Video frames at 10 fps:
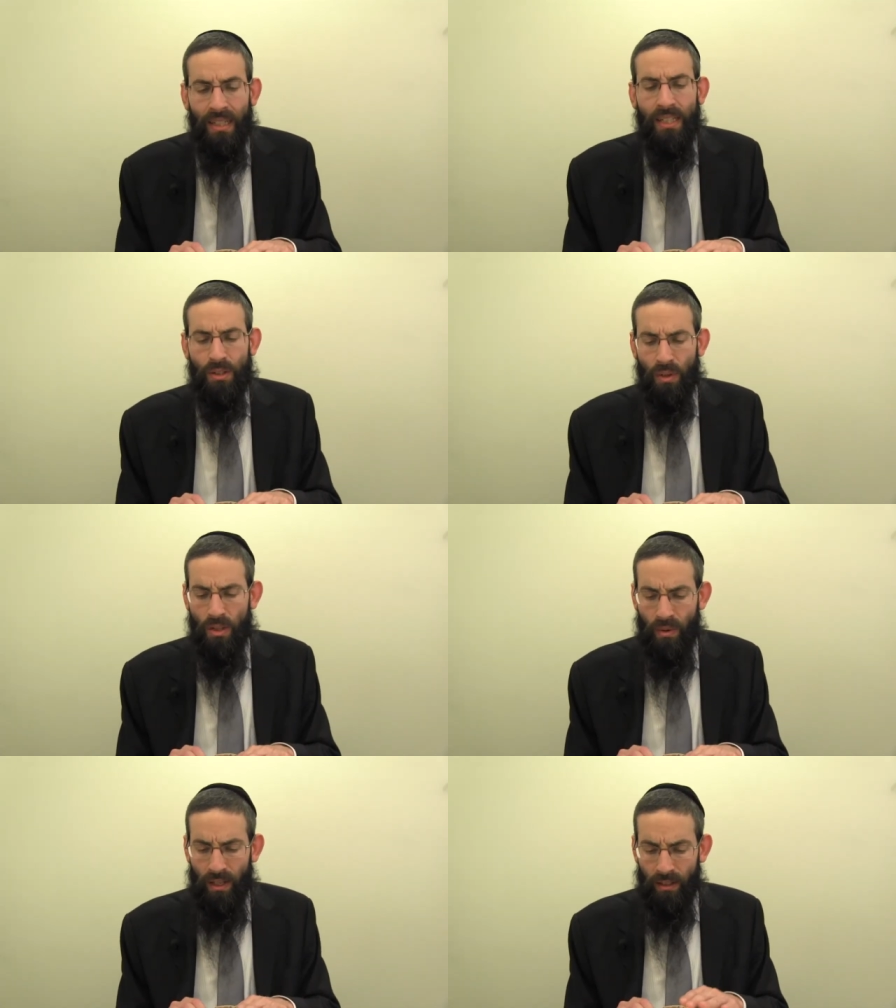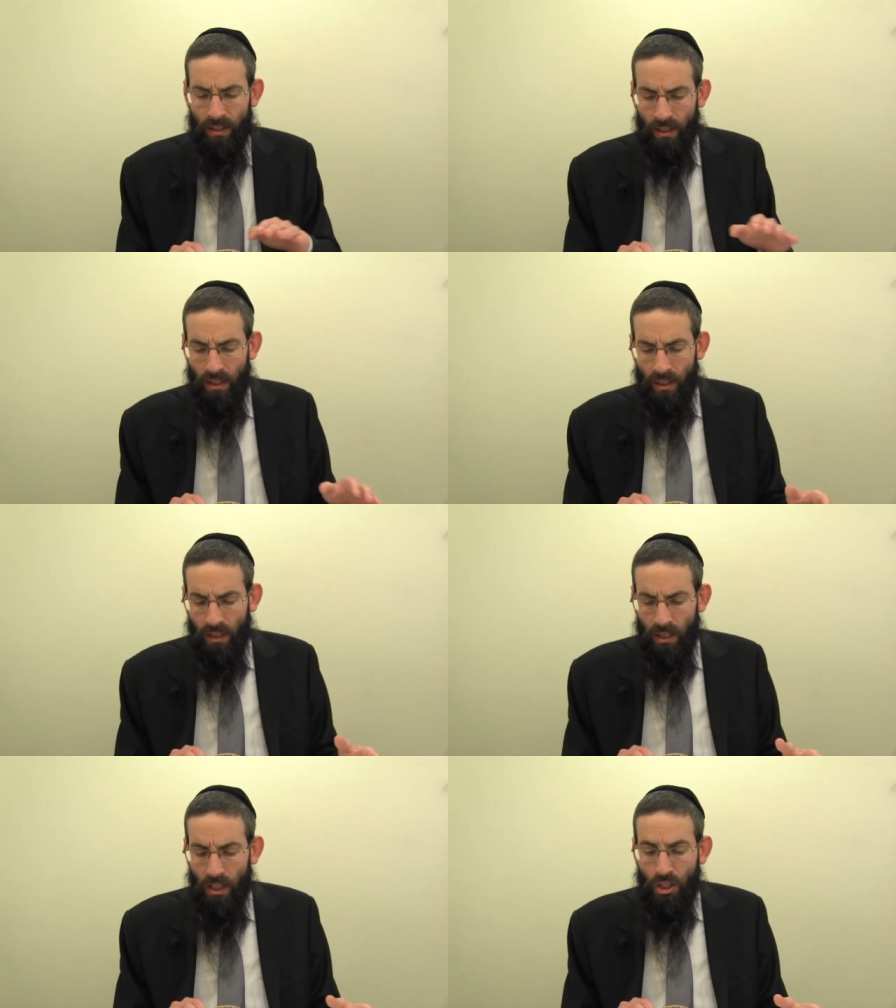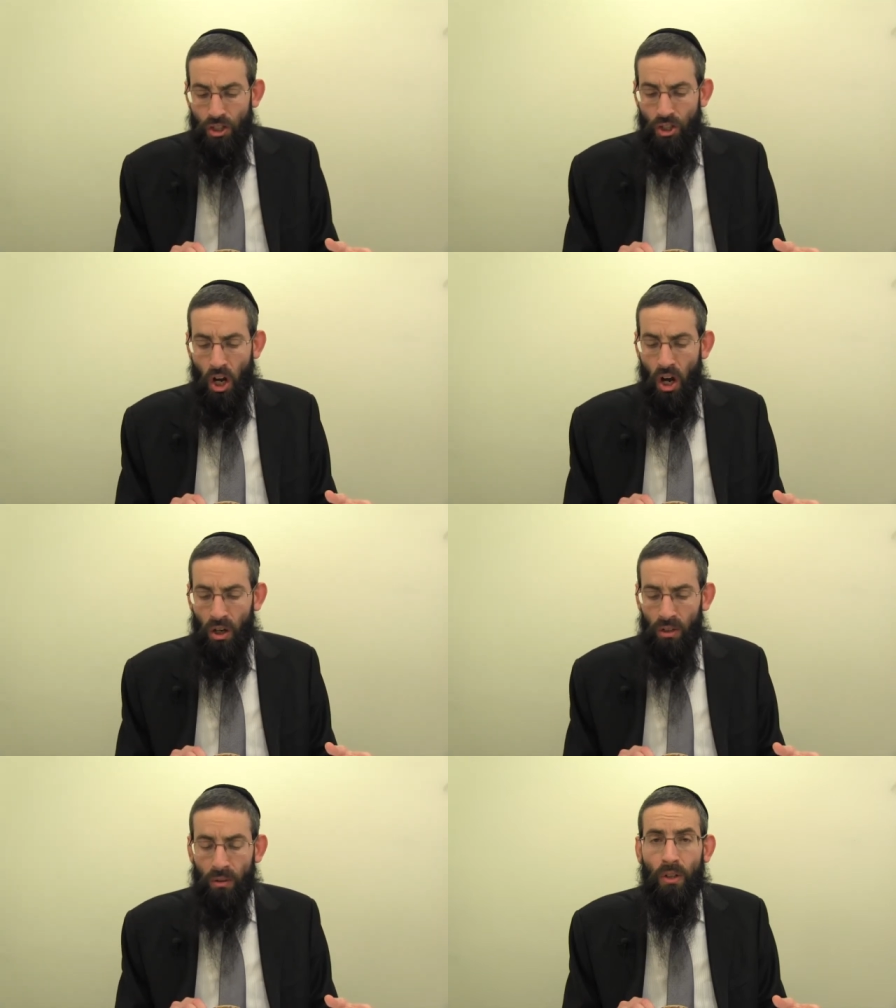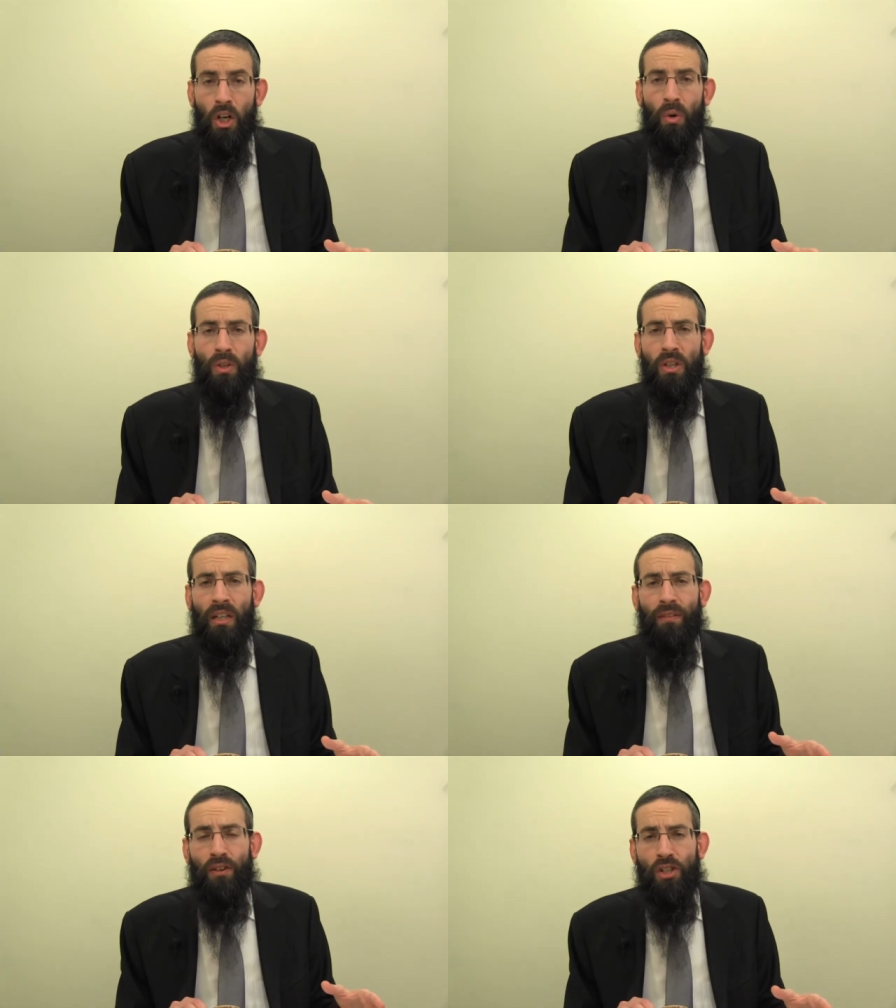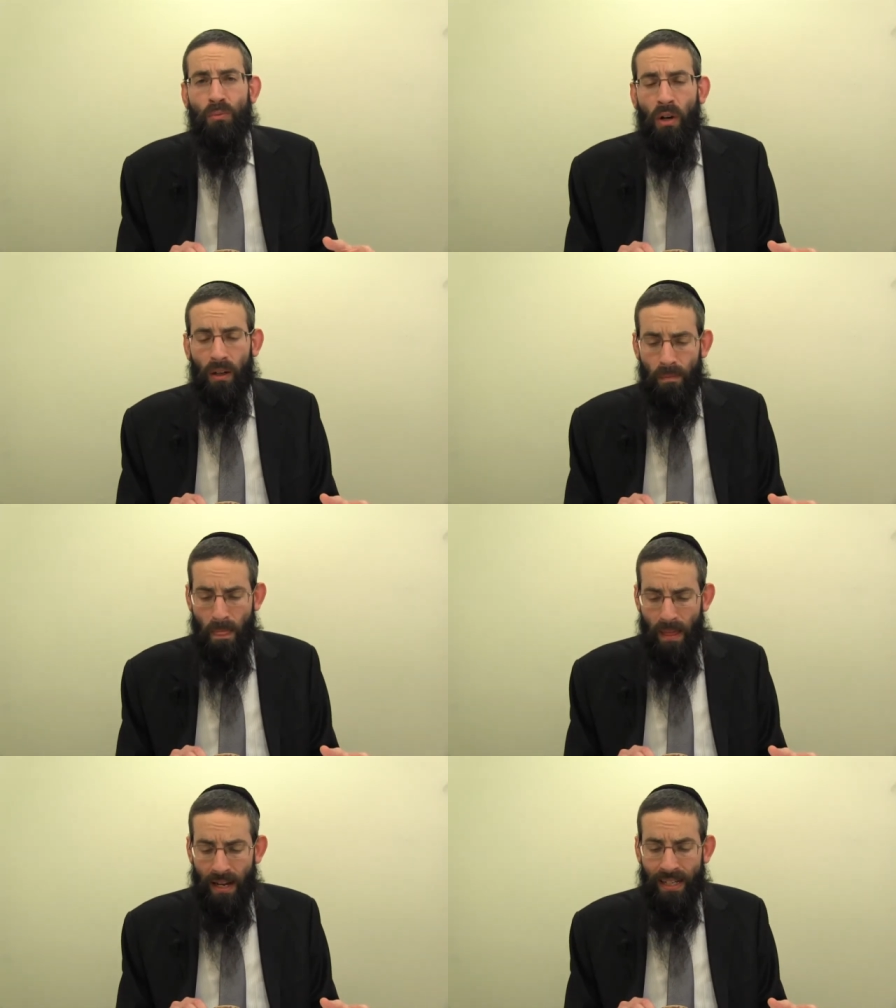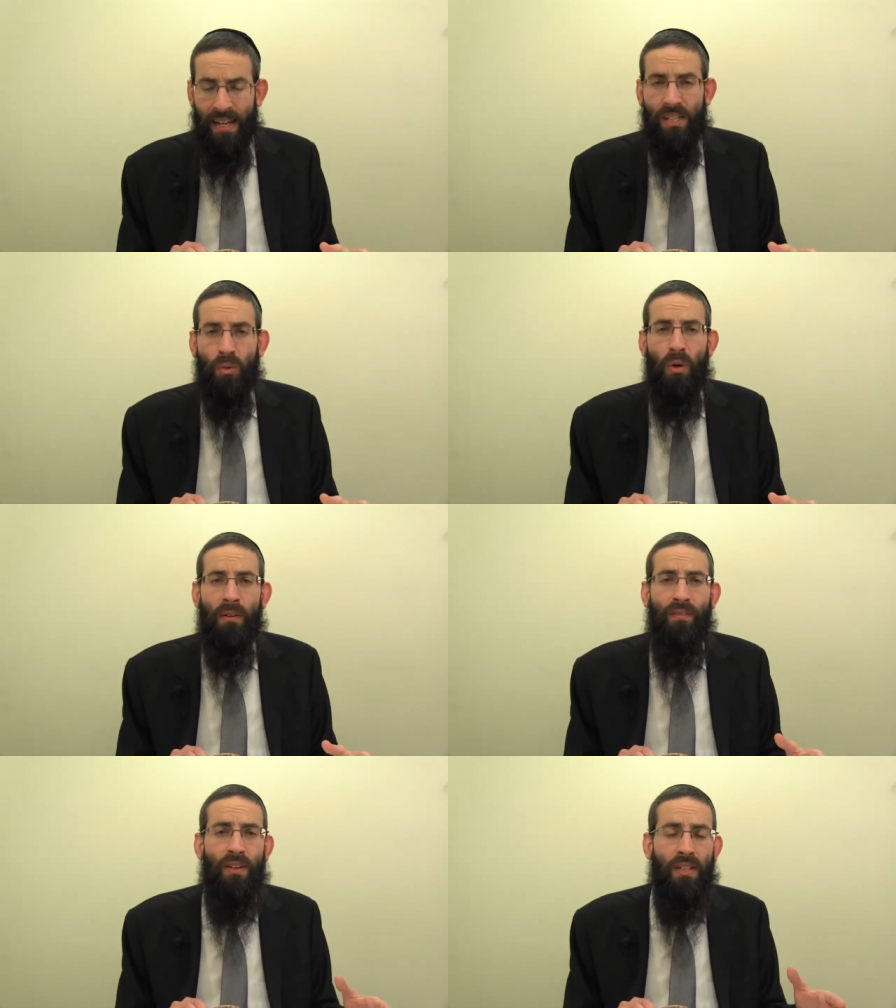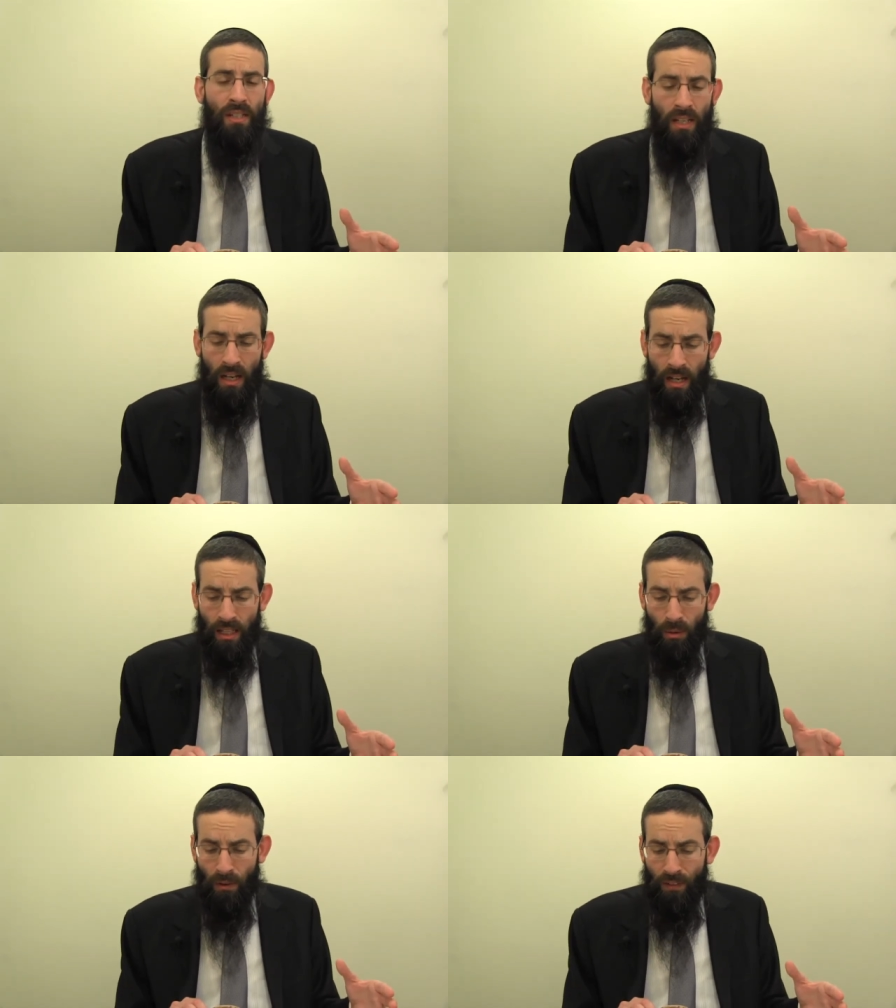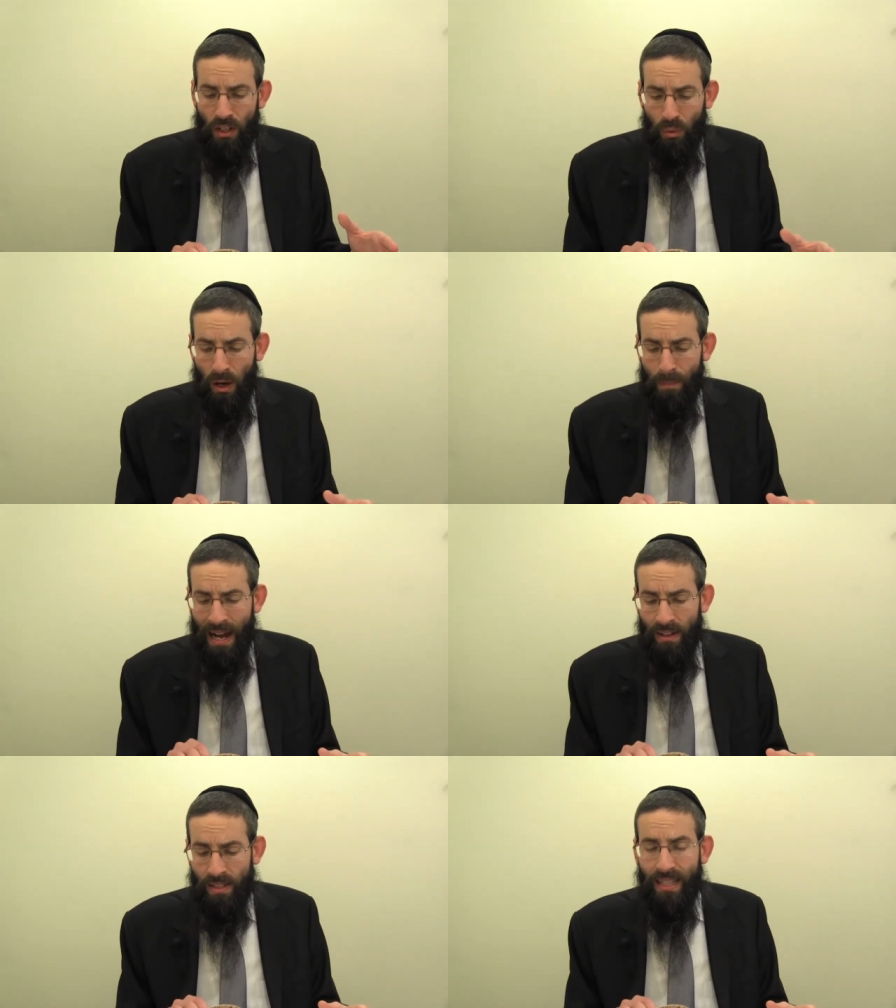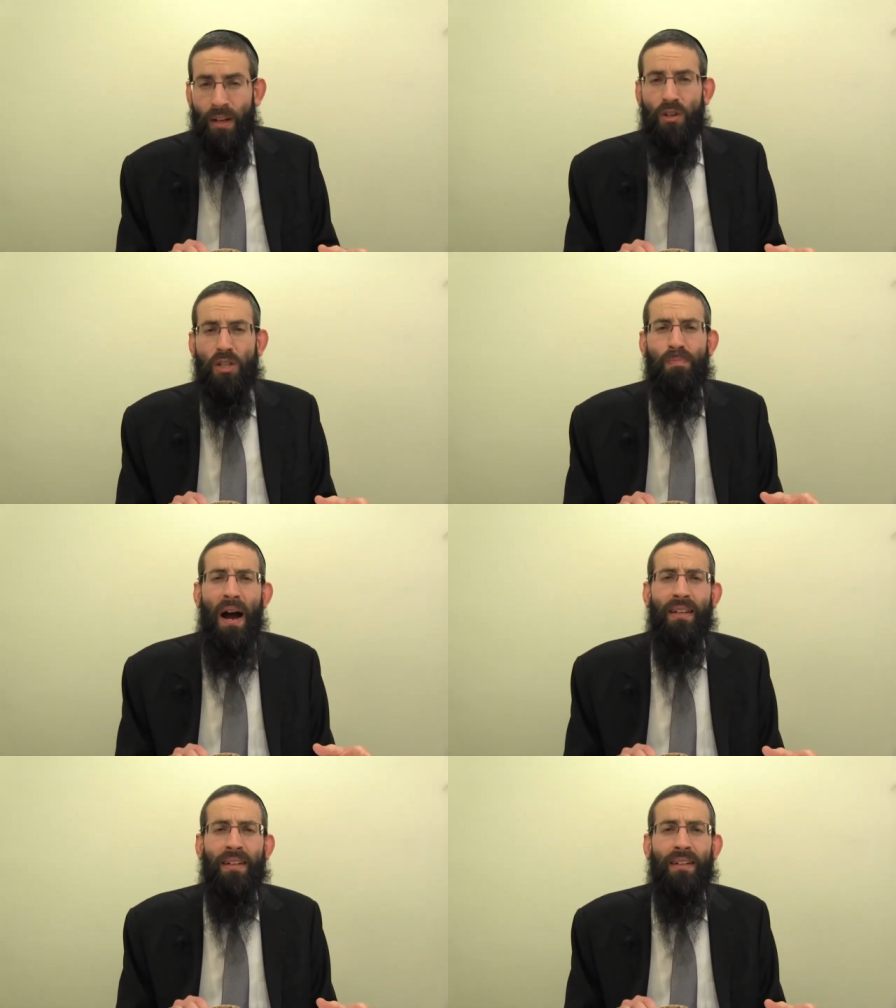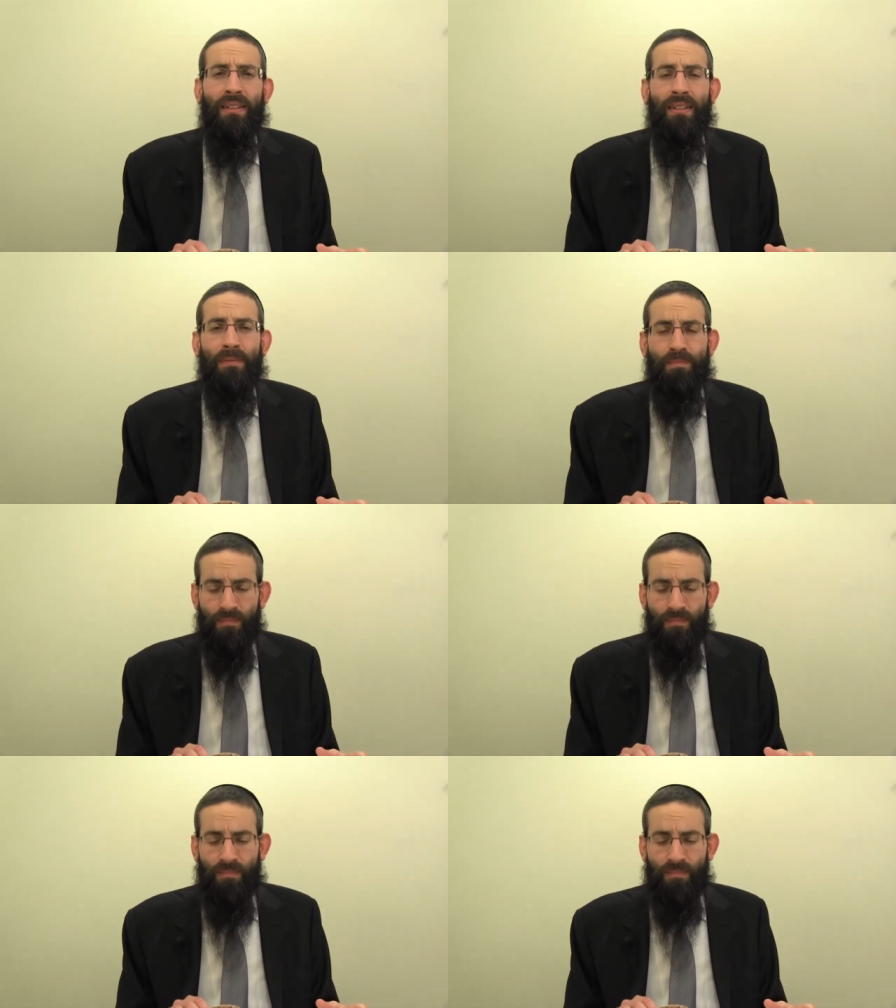This was when Shaul was looking for Shmuel, and he asked the woman for his, the woman for his whereabouts, and they responded.